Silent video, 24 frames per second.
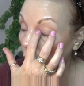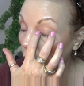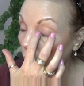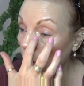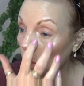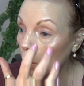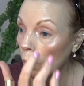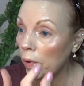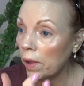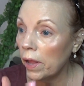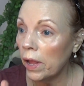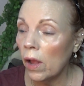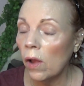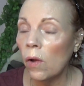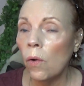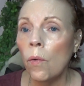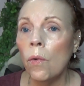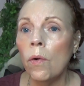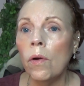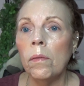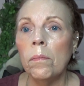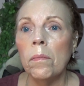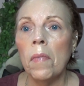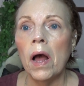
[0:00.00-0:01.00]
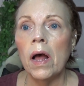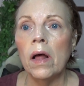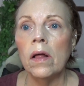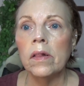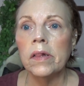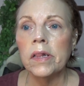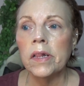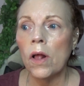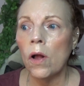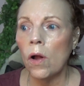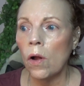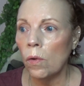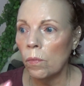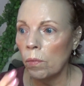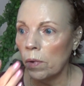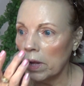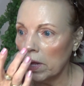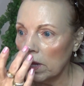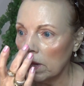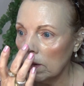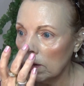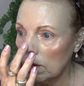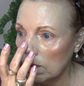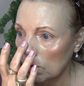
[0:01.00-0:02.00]
Oh, we ain't going miles, are
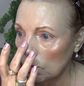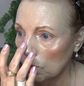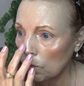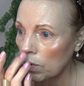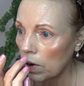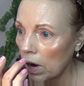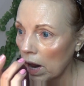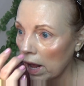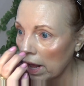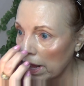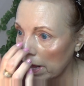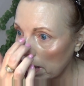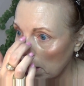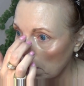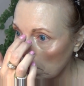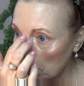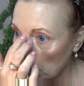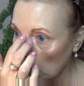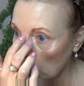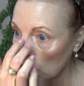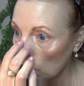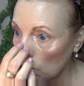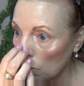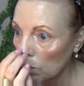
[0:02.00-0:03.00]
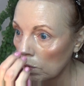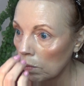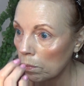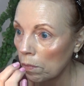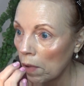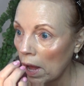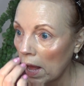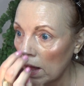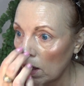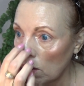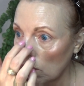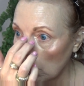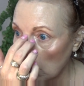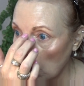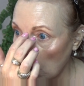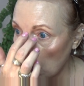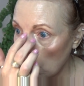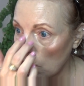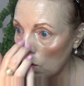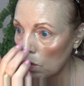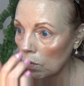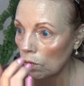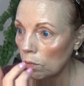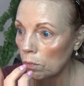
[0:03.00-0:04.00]
we? Lord, I am old. Mile
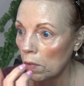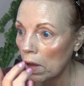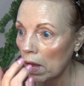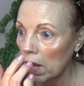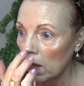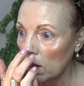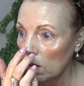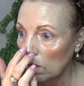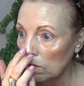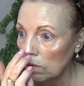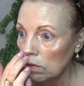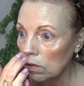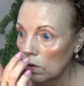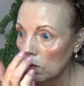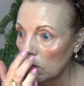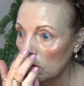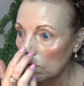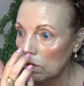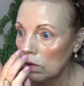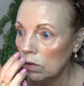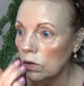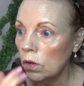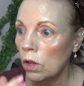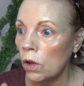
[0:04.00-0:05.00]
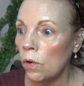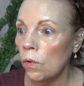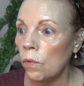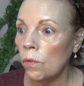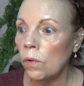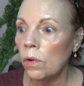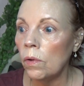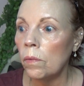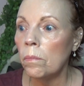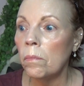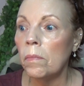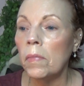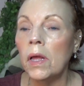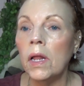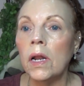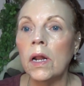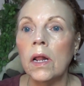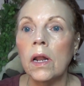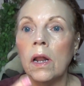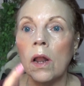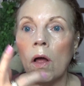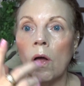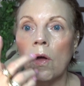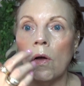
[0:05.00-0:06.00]
long, mile long, no,
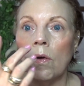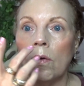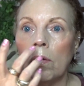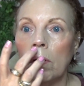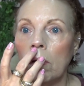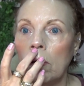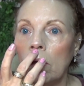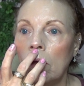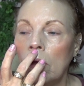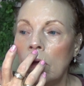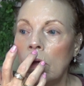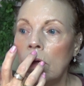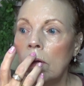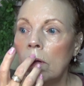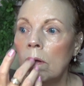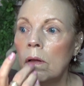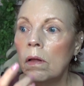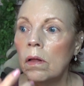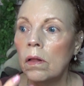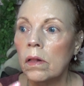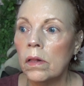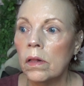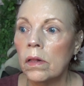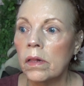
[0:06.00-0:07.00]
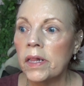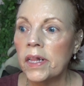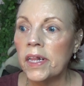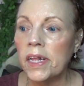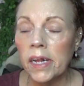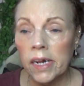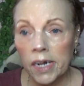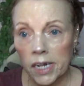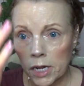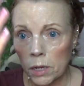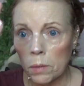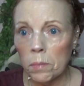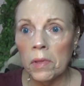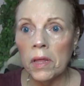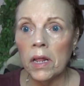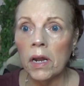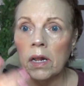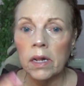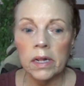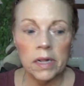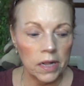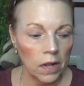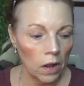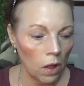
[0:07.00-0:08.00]
minute long. 60
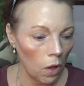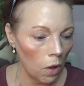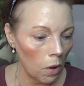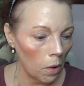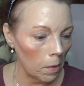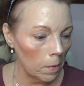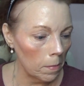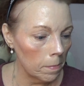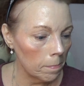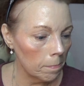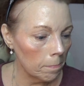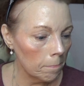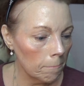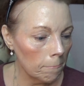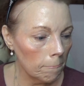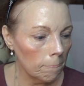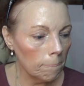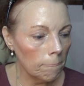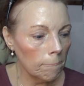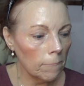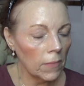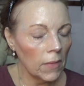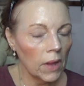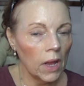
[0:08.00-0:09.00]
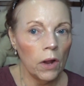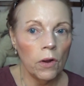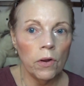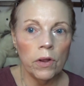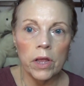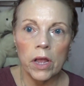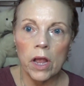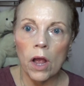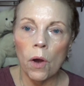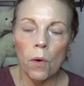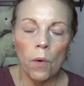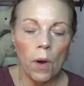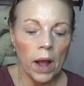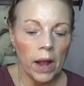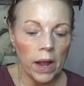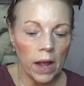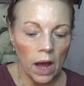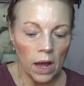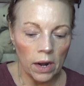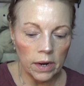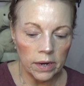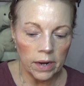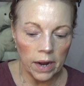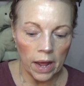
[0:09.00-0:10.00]
minutes long. There you go, I
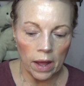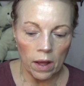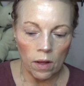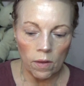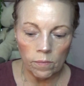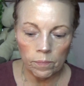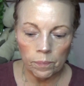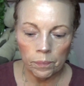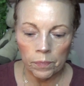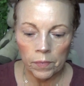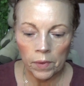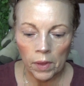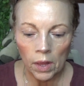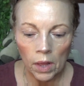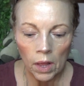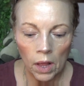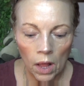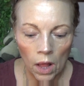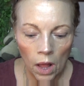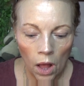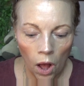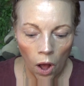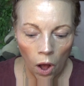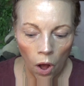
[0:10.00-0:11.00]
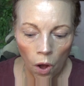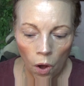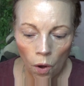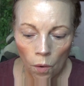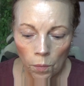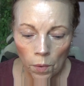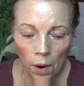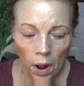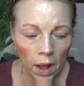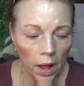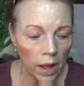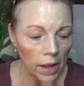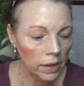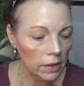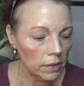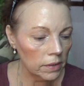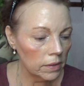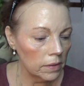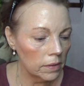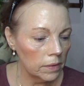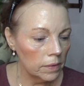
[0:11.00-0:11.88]
got it out. All right.